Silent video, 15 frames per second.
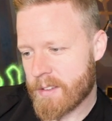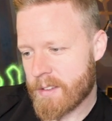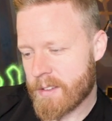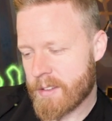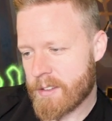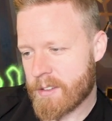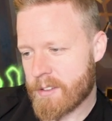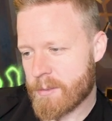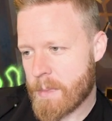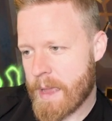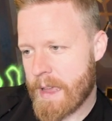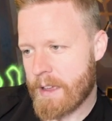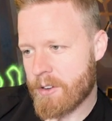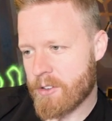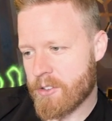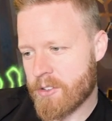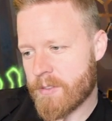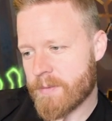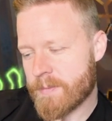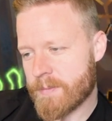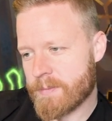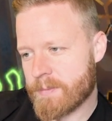Smash.
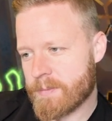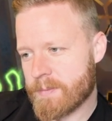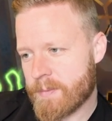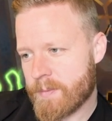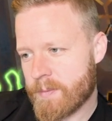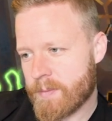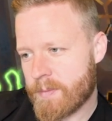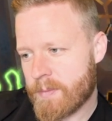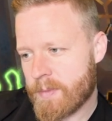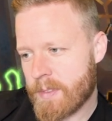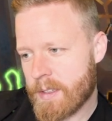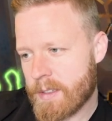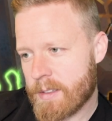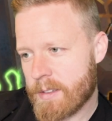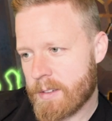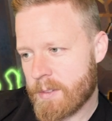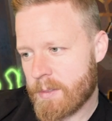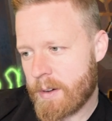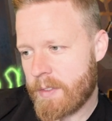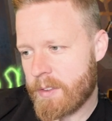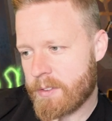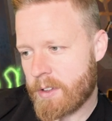
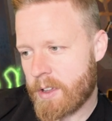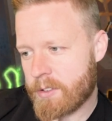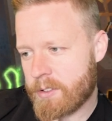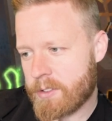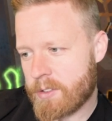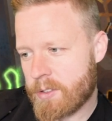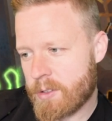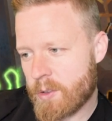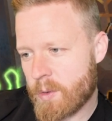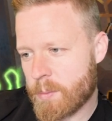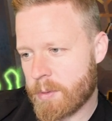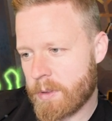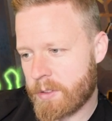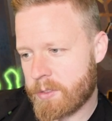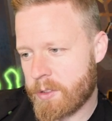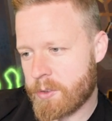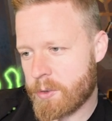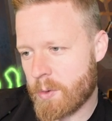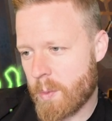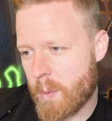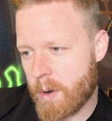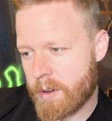Right, this costs 2 plus the
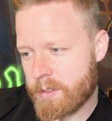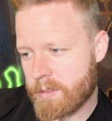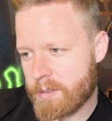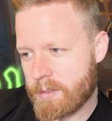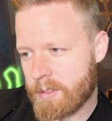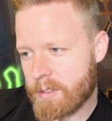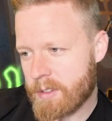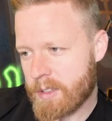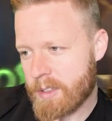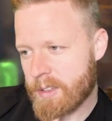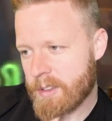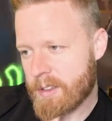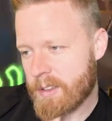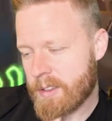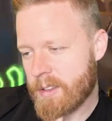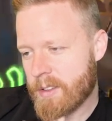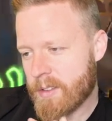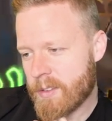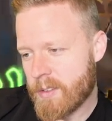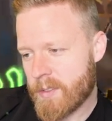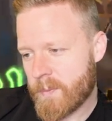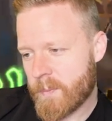2 ward.
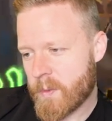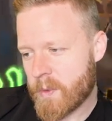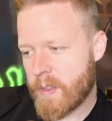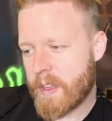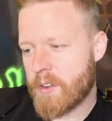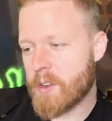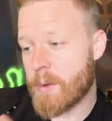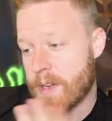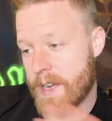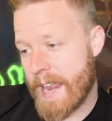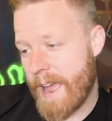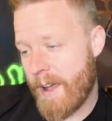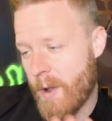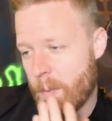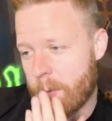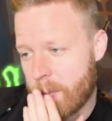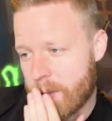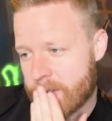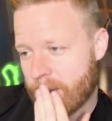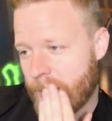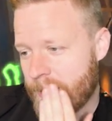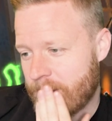So they can do it now, but we
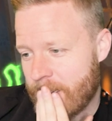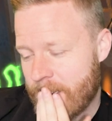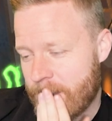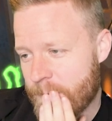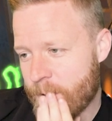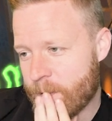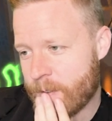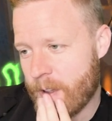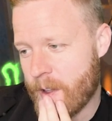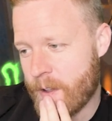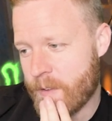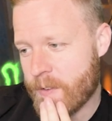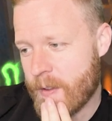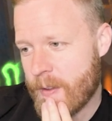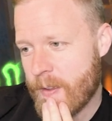still got to hit for 5.